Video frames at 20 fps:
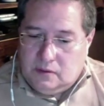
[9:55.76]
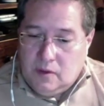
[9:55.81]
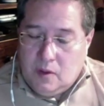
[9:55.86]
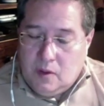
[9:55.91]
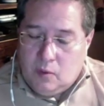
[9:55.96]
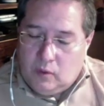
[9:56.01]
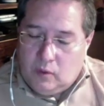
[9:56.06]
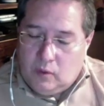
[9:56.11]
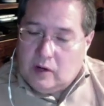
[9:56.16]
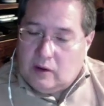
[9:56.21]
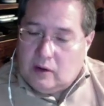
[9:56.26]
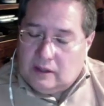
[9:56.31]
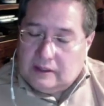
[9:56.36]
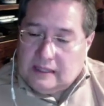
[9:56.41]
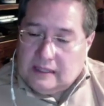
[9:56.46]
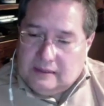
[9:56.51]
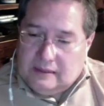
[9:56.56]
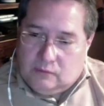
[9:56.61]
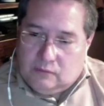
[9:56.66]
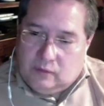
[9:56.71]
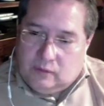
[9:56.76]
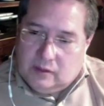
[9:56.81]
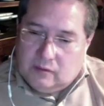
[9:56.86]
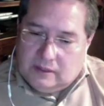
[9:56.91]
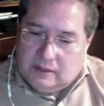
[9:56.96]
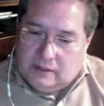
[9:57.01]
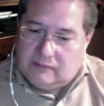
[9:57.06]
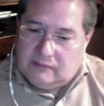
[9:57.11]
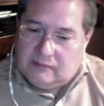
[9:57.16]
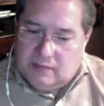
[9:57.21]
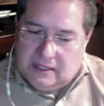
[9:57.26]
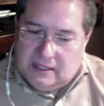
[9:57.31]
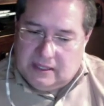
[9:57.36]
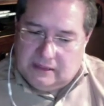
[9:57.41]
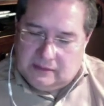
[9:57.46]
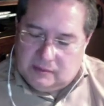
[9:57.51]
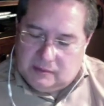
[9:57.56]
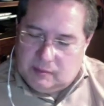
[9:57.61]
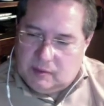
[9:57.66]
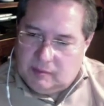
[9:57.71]
we don't have to be out in the
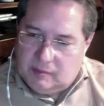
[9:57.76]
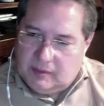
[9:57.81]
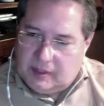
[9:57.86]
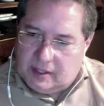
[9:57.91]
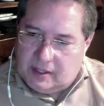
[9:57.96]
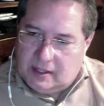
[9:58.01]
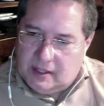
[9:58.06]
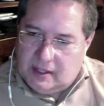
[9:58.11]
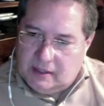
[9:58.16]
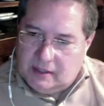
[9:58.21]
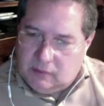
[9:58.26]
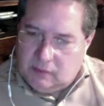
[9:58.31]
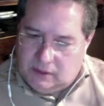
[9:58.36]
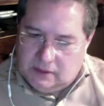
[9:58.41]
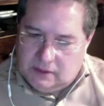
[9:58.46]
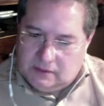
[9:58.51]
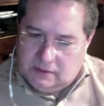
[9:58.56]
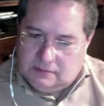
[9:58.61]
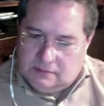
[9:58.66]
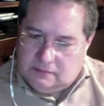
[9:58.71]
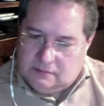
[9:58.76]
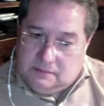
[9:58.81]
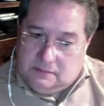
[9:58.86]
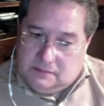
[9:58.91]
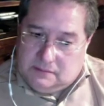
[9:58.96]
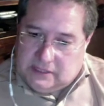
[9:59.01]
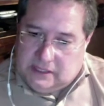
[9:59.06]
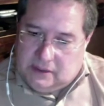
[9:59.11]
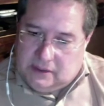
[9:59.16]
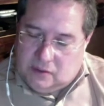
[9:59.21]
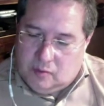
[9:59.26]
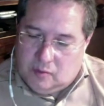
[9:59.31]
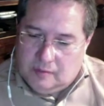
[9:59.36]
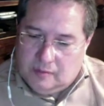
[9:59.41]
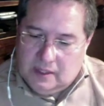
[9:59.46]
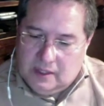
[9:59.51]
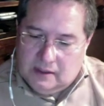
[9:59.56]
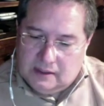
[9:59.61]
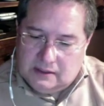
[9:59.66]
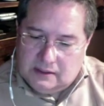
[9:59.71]
public eye. We could stay at home,
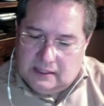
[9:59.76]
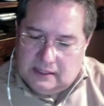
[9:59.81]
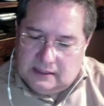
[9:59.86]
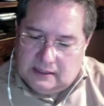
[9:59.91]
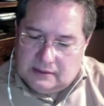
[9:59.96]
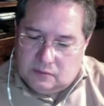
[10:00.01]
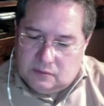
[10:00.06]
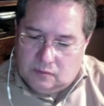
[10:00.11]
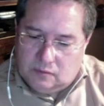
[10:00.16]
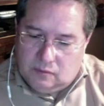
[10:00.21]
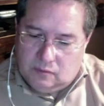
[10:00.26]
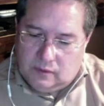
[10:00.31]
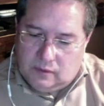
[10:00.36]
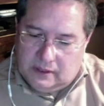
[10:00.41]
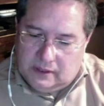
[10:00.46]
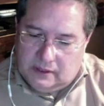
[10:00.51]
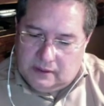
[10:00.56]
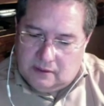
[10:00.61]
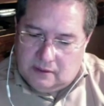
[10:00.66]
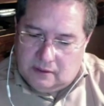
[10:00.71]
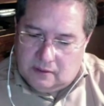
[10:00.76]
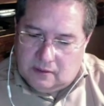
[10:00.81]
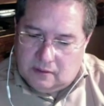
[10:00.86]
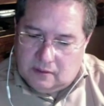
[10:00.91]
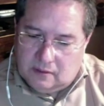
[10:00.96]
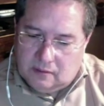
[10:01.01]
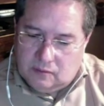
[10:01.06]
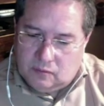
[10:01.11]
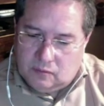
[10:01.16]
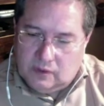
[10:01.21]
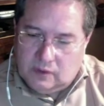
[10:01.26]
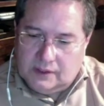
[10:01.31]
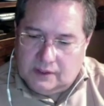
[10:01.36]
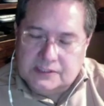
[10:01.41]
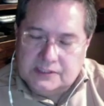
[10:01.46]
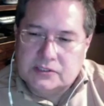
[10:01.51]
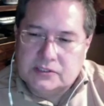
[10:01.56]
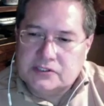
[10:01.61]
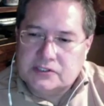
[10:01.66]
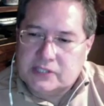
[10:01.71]
yet we are willing
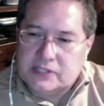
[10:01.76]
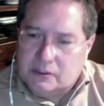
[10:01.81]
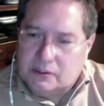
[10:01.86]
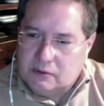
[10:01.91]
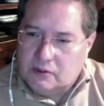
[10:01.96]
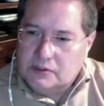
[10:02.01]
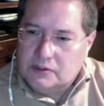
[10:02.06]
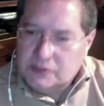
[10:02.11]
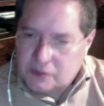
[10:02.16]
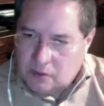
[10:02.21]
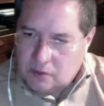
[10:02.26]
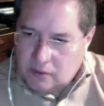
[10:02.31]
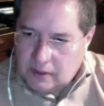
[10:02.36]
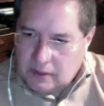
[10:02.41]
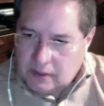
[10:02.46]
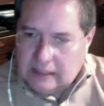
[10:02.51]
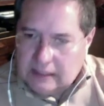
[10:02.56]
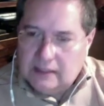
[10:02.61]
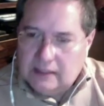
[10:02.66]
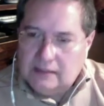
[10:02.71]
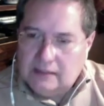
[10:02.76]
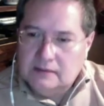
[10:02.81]
to share our story and